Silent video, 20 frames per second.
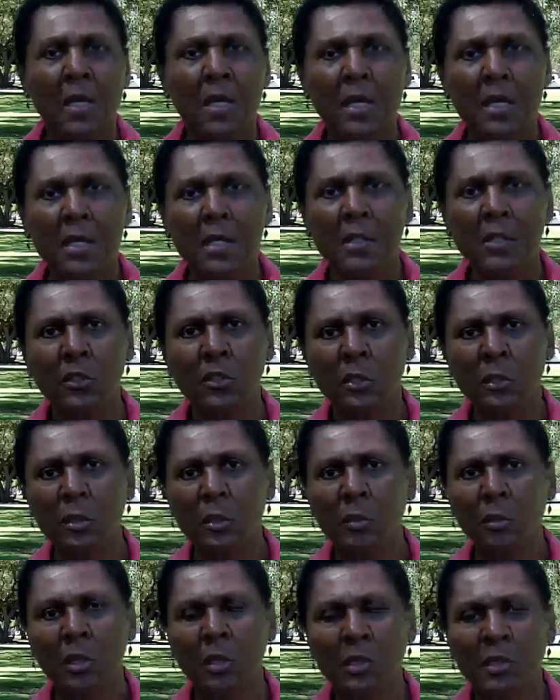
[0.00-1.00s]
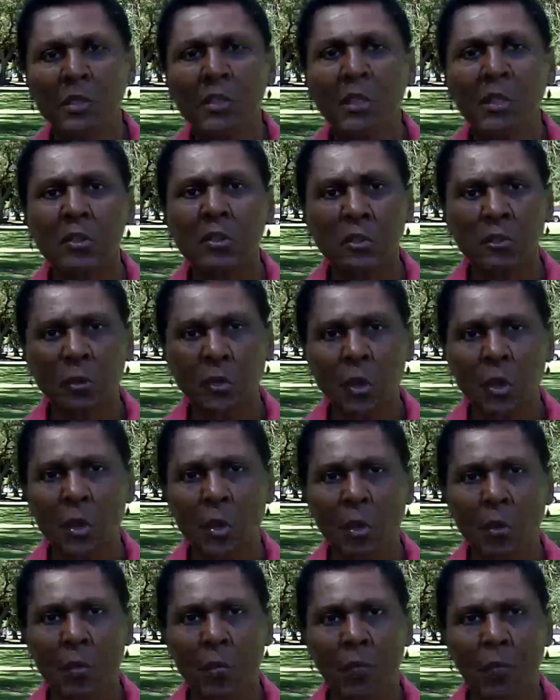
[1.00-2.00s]
is to assist
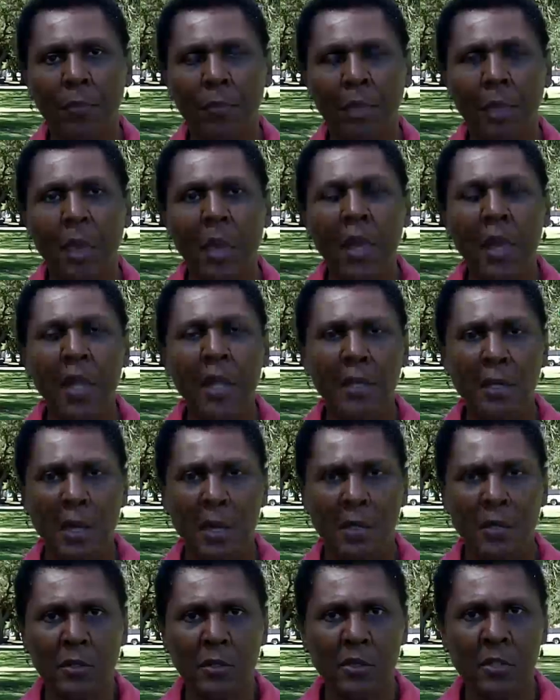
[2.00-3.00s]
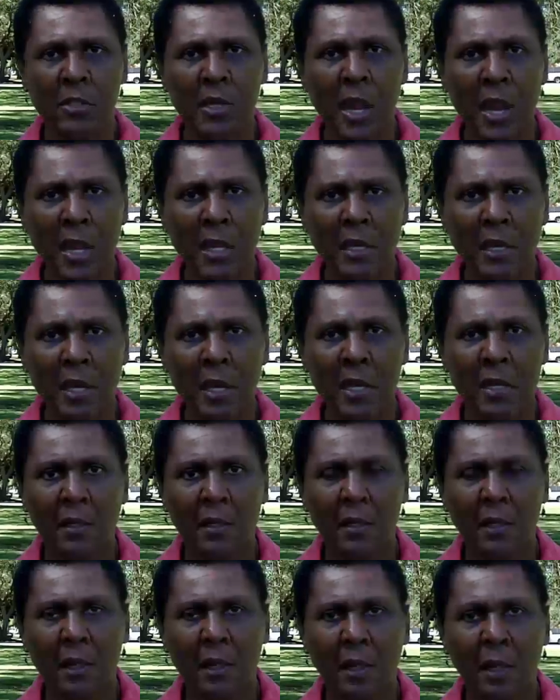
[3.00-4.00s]
you in understanding
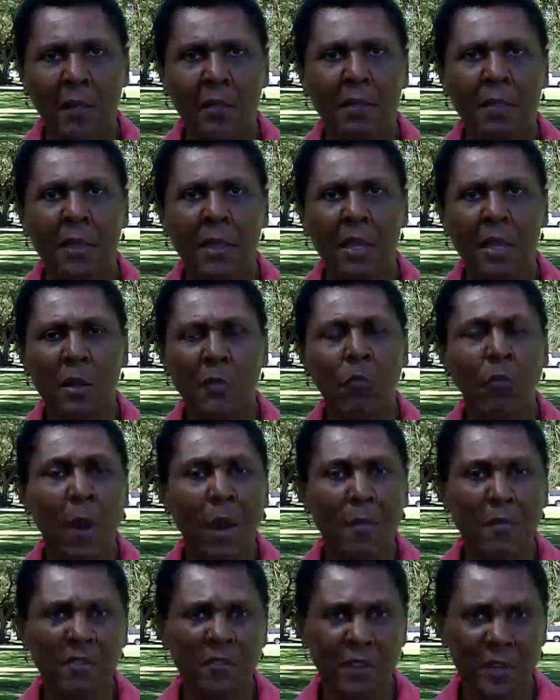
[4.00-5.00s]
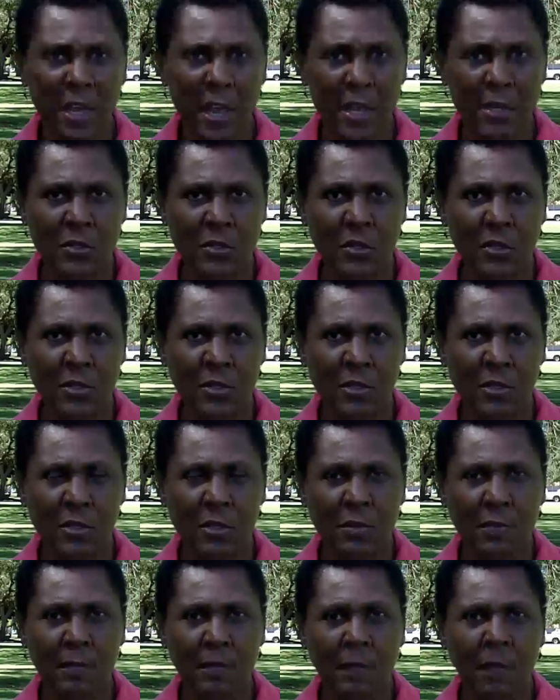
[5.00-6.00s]
the ramifications
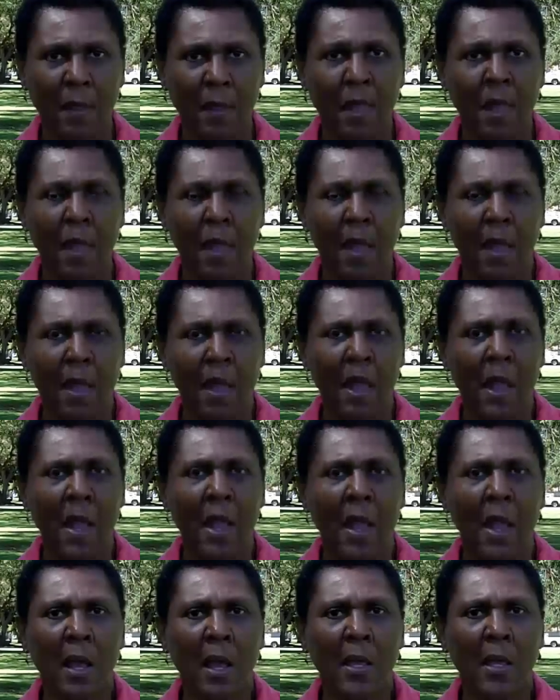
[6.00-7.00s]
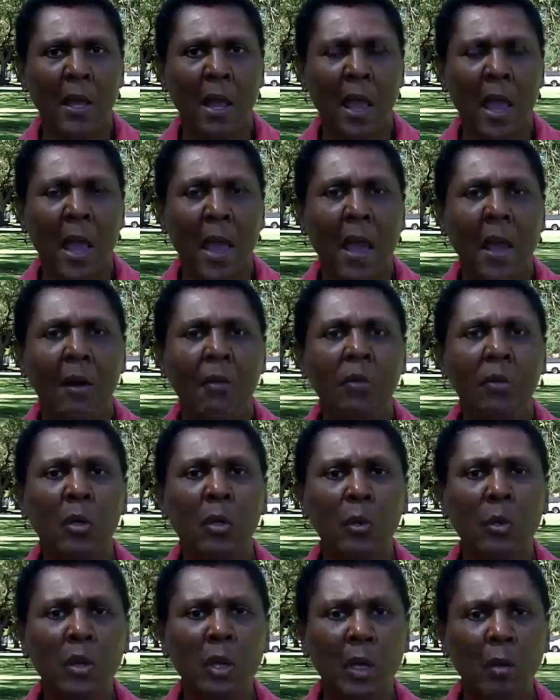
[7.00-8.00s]
and how
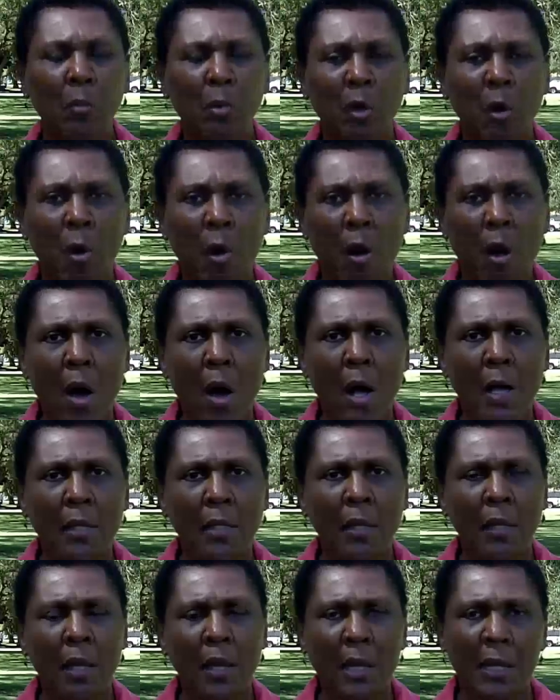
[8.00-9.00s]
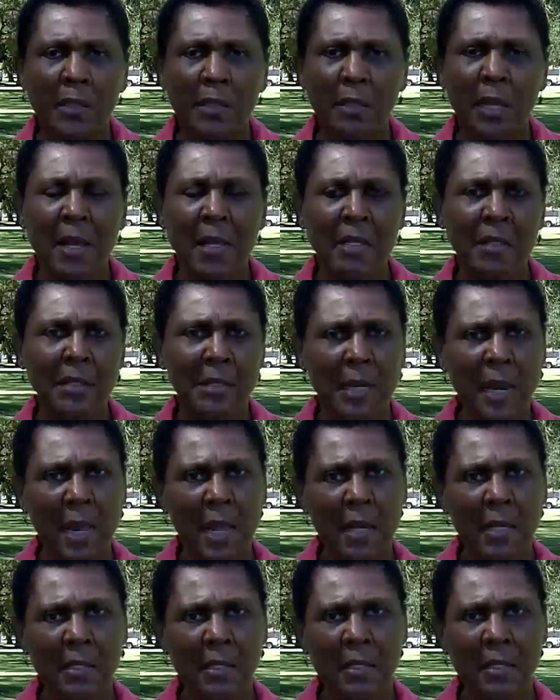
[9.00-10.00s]
you get caught. It's like a
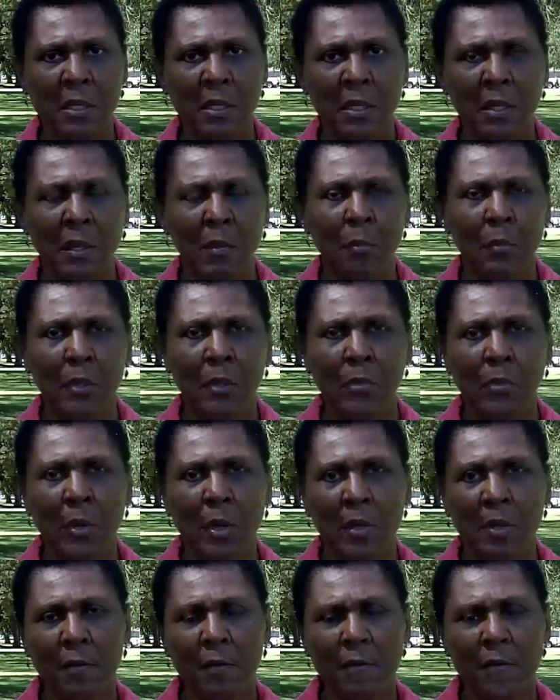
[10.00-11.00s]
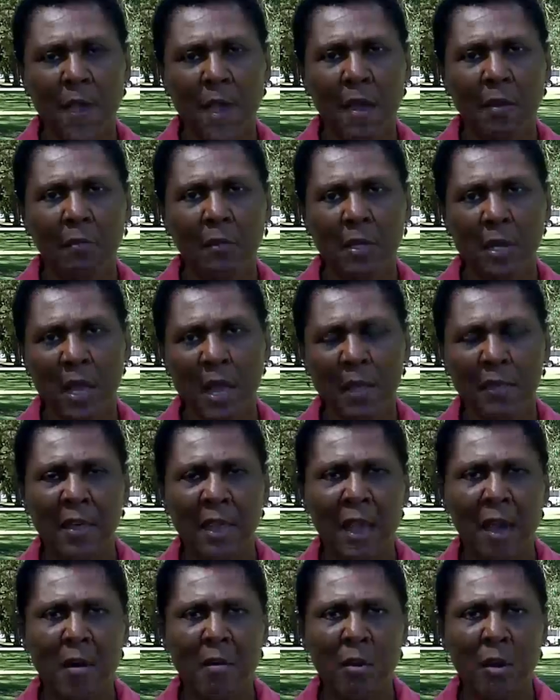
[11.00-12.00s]
dance between the family and
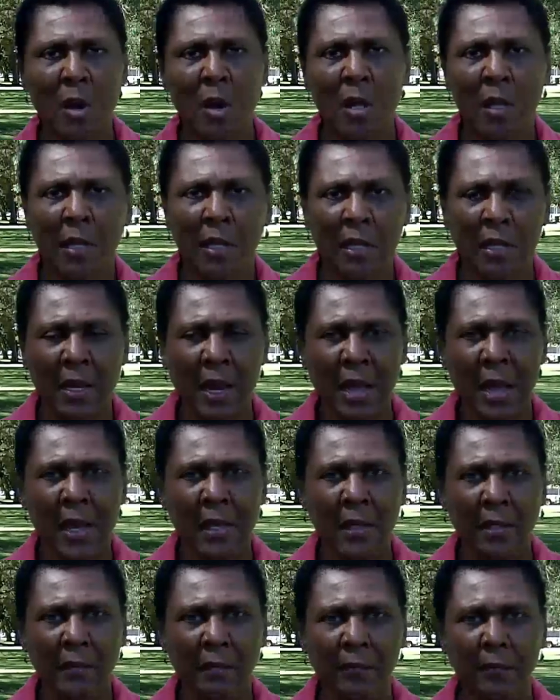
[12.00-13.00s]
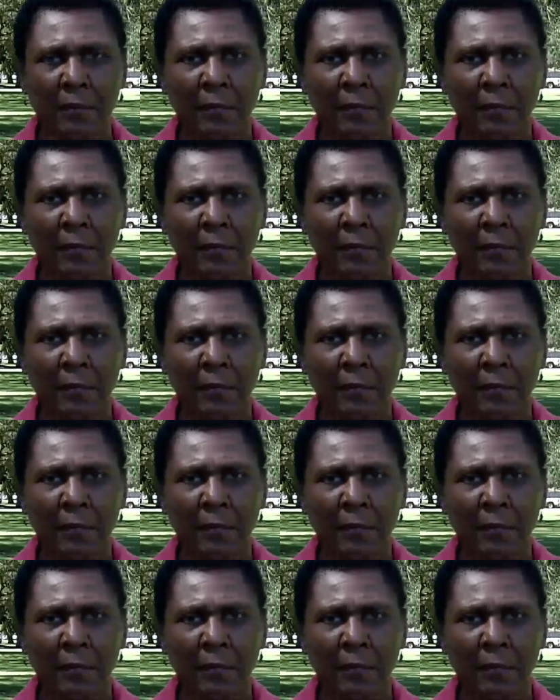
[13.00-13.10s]
the alcoholic addict.